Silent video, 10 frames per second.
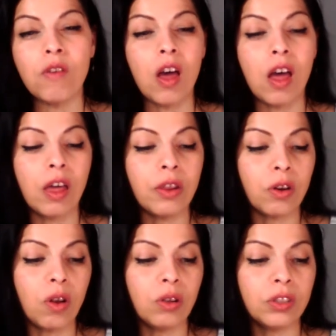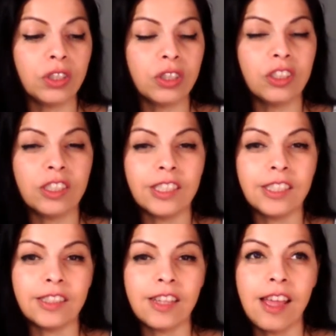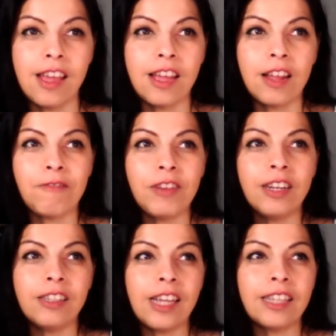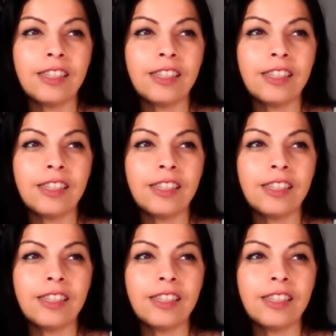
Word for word: Just Venus has a lot to do with